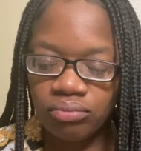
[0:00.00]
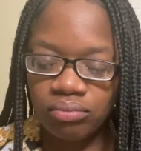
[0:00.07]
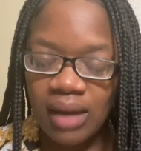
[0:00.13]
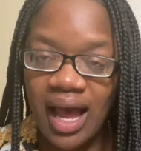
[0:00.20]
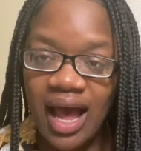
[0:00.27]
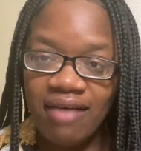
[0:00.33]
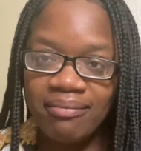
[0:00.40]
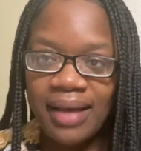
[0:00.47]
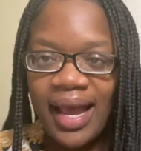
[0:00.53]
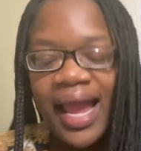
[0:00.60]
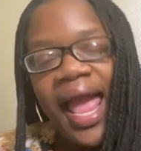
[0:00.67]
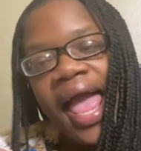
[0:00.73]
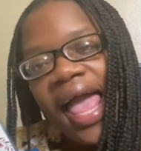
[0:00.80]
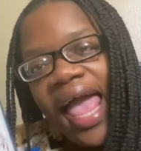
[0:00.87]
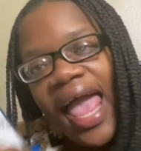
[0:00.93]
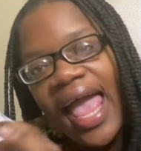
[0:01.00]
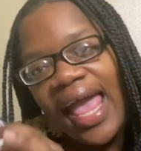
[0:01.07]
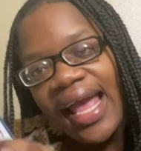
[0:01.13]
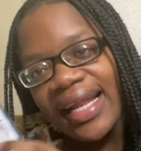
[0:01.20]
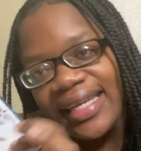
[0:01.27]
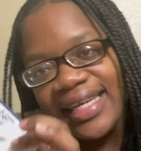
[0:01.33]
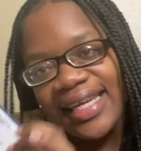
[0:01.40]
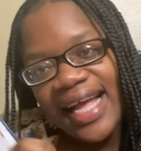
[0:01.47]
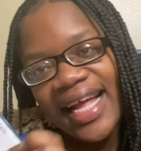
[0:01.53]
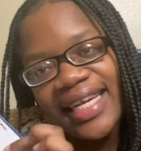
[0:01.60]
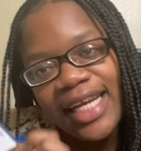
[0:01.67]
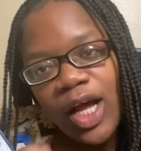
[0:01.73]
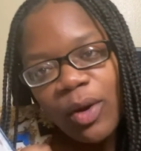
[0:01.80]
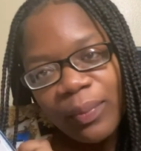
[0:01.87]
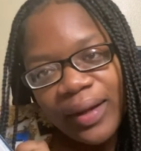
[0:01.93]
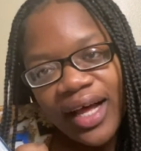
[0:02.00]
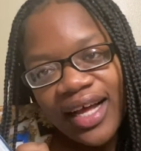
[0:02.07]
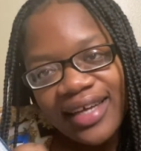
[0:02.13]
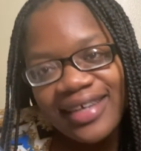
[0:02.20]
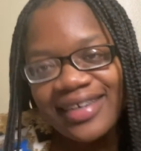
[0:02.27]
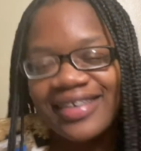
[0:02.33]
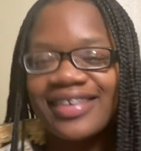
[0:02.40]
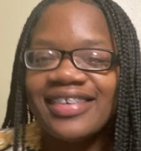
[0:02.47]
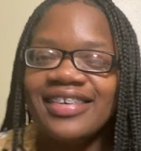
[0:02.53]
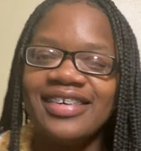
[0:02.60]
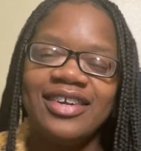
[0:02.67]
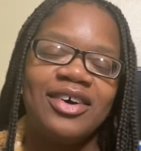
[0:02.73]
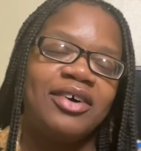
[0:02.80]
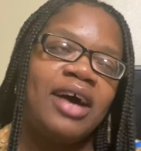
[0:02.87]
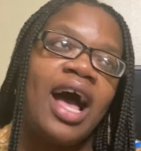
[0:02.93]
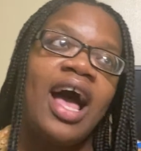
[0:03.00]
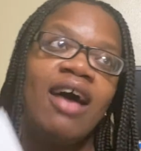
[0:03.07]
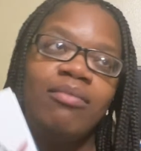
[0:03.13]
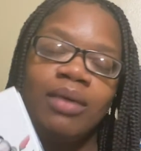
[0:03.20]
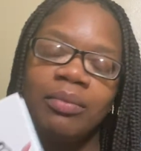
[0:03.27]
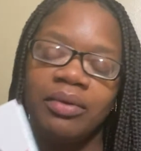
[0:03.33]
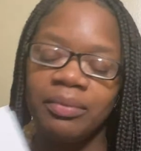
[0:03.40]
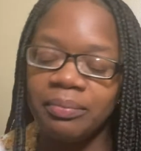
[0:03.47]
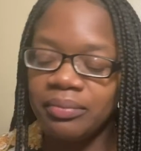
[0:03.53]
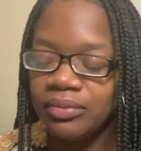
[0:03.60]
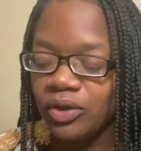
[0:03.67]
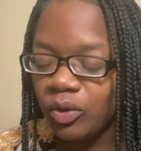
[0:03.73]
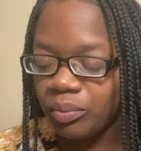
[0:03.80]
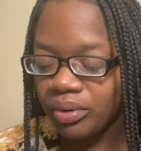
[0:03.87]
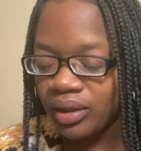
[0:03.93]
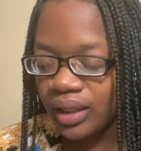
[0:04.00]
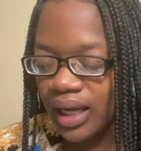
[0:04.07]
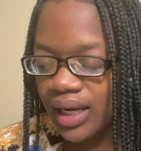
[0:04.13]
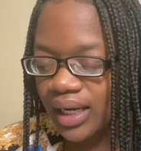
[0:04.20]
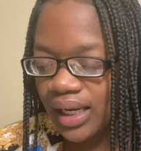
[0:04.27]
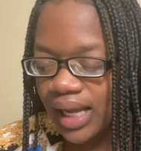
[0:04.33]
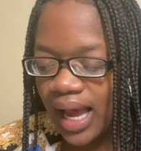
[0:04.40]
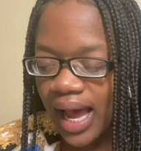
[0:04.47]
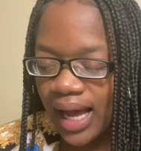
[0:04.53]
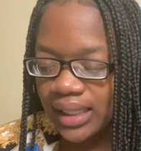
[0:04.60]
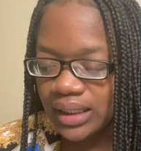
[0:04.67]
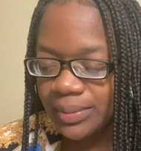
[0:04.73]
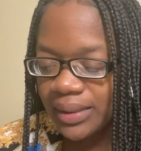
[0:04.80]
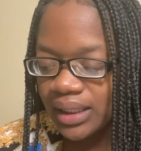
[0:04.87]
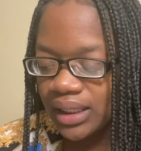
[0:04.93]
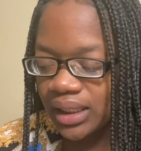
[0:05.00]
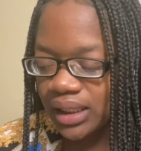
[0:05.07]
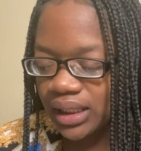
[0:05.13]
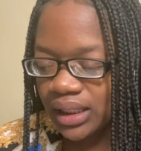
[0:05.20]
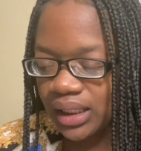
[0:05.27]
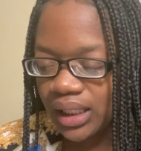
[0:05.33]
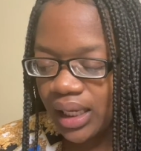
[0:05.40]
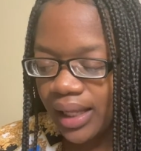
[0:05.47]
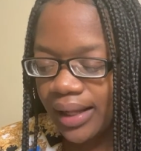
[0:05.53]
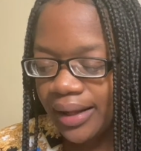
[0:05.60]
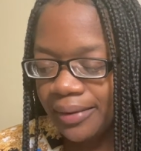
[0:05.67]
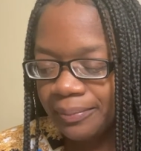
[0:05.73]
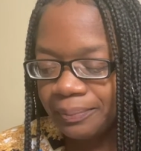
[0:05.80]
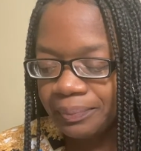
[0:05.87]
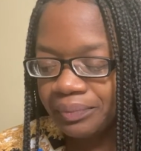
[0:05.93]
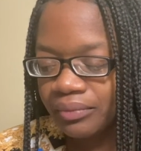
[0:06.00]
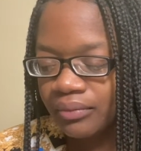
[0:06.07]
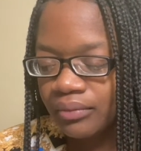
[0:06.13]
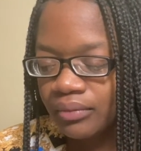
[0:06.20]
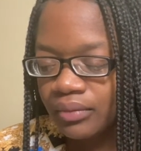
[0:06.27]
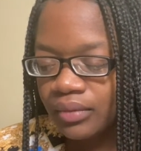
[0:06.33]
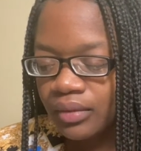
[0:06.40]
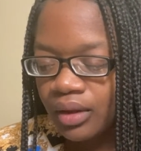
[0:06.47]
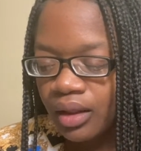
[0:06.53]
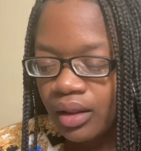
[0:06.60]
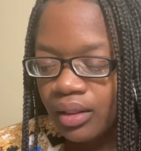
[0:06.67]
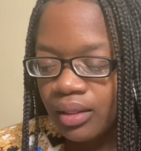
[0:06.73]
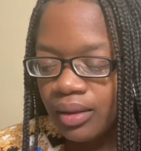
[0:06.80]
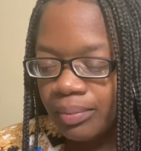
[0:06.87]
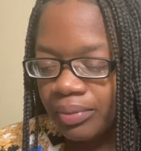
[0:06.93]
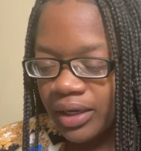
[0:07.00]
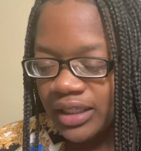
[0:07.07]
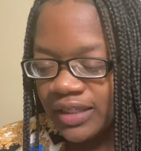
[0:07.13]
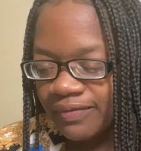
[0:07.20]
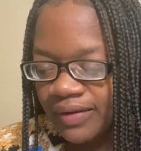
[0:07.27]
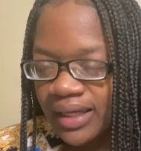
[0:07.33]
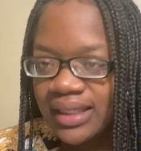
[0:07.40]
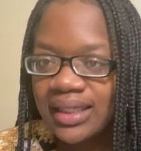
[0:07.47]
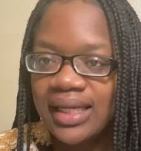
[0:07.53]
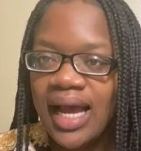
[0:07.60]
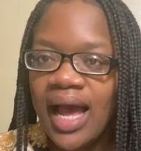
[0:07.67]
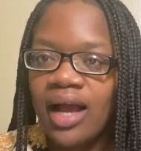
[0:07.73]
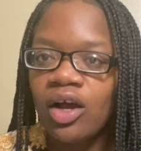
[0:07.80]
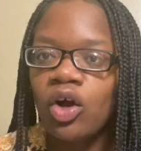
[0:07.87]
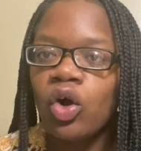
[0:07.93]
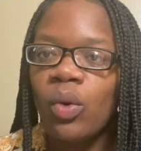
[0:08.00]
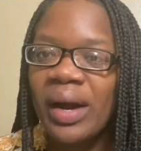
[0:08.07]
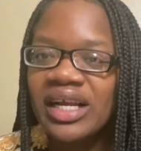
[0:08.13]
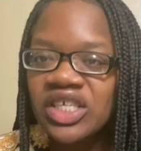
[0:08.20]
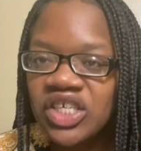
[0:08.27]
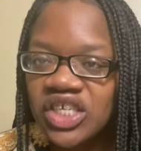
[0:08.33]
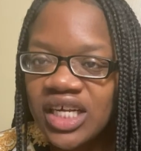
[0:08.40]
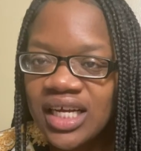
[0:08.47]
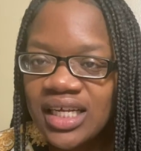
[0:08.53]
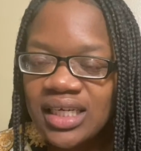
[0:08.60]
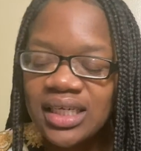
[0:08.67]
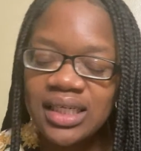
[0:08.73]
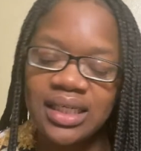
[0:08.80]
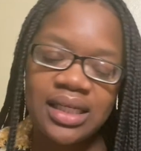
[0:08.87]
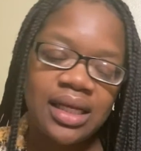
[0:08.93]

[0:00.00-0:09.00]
I have my handy dandy notebook. No, I have my notebook, and it has basically um, the brace face tag questions.